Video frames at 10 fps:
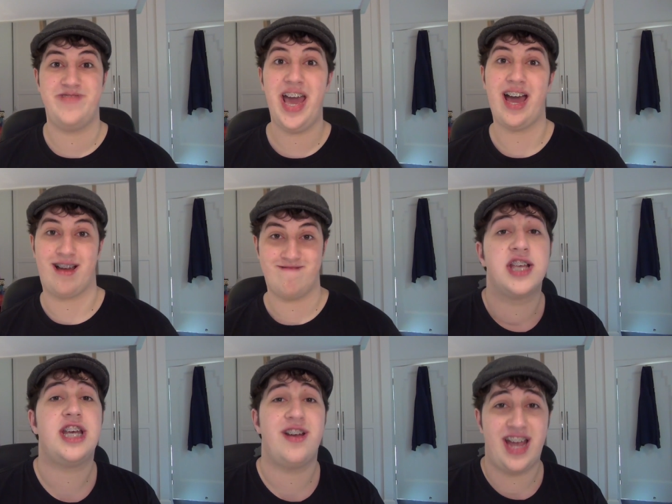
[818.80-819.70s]
yeah.
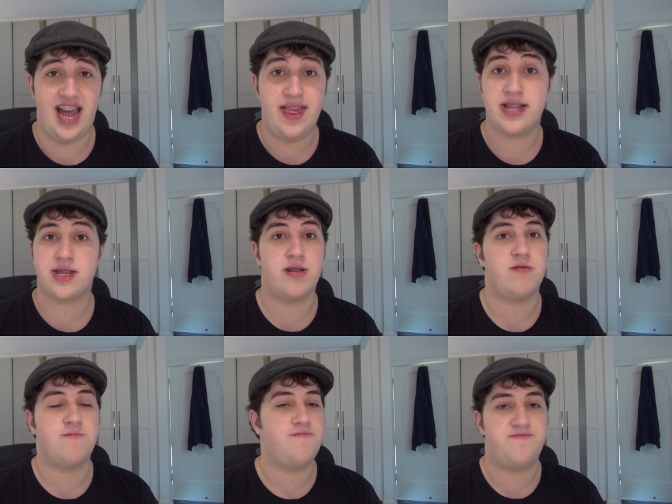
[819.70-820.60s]
So yeah, that's
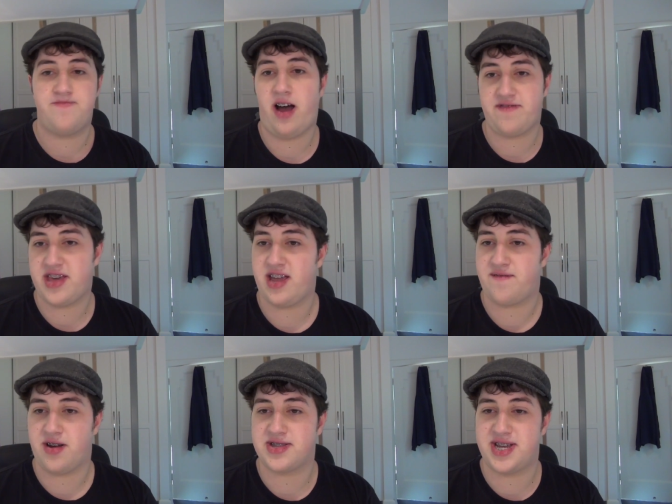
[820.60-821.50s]
all I think
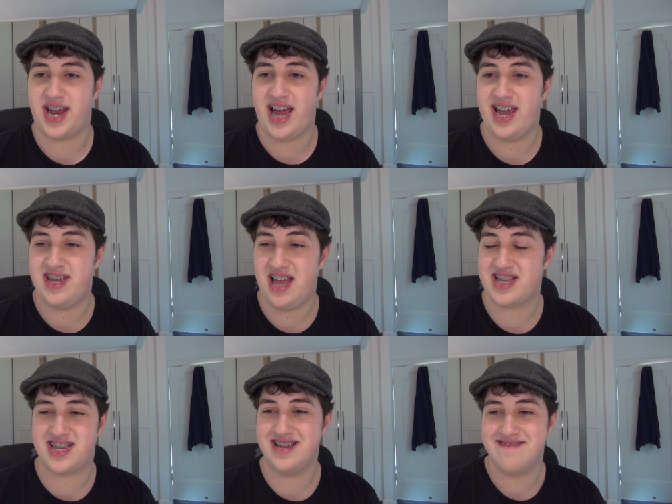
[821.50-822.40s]
I've got today.
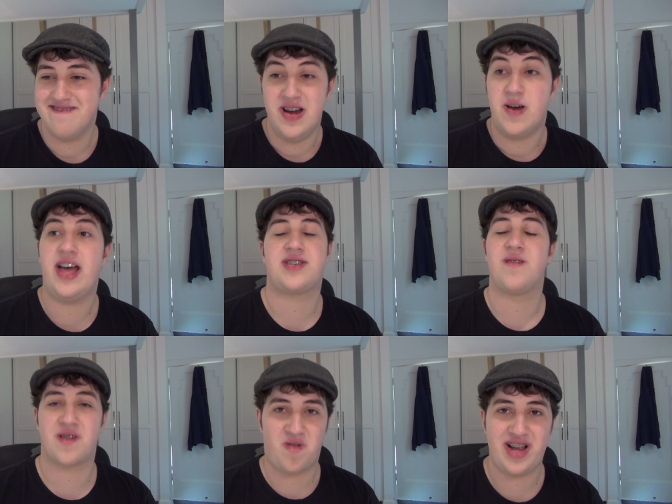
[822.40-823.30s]
That's that's
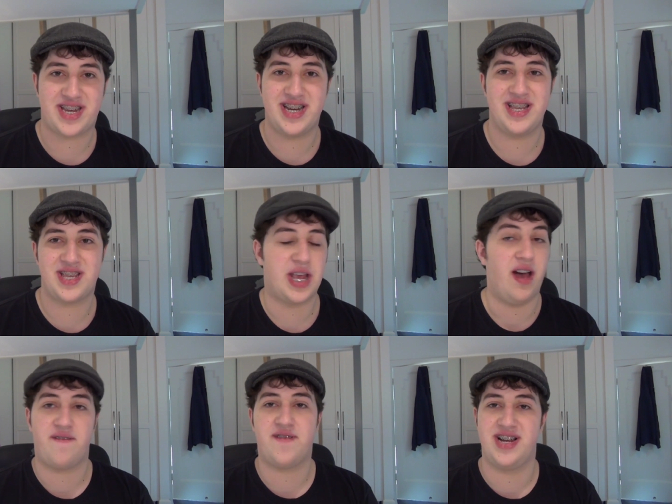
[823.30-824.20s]
all the questions
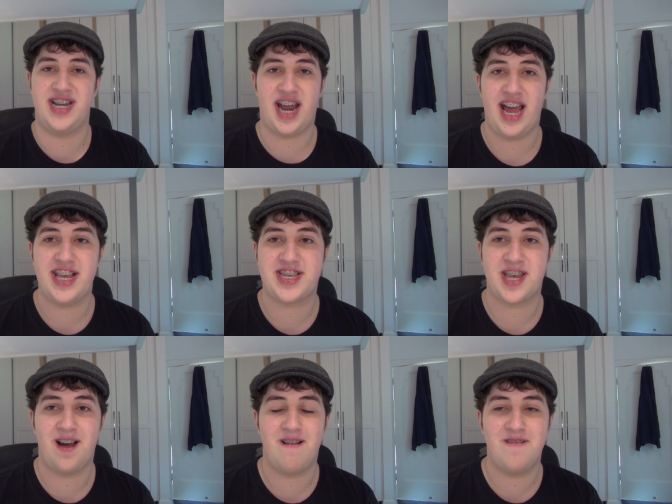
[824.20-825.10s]
uh, for today.
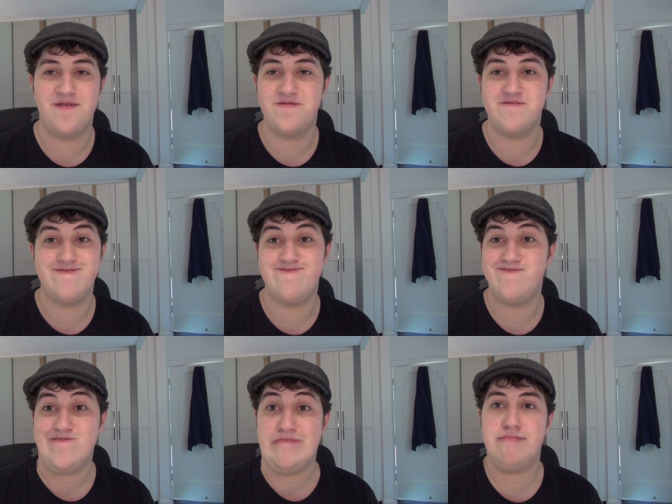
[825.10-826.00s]
So
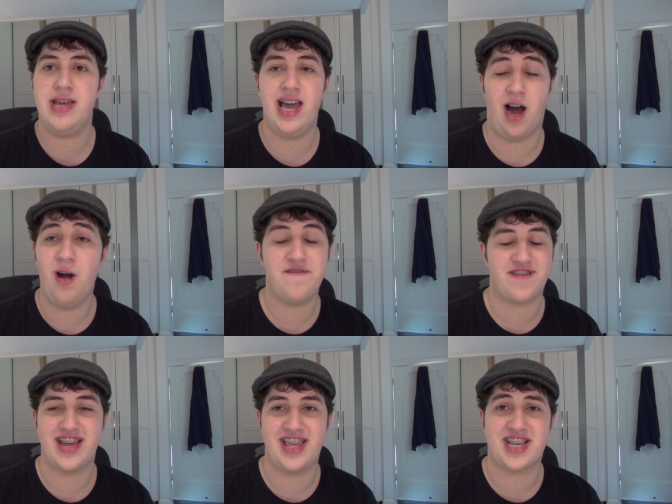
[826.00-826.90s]
yeah,
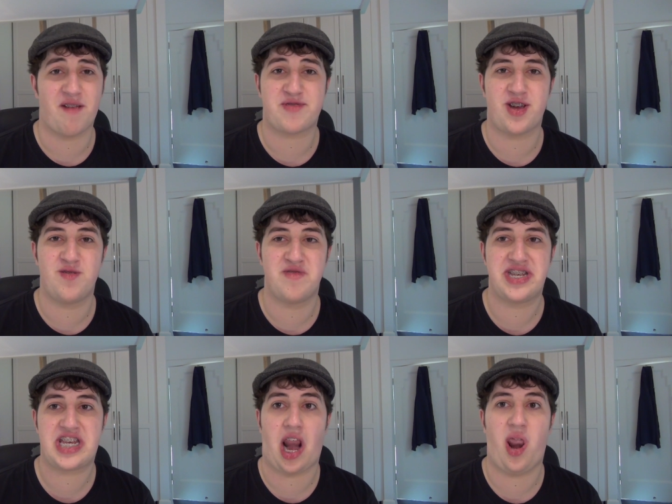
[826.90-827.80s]
hopefully this episode
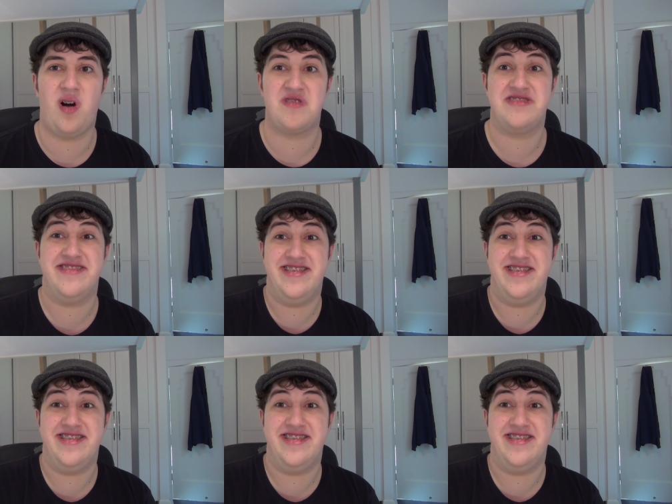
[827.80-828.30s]
was long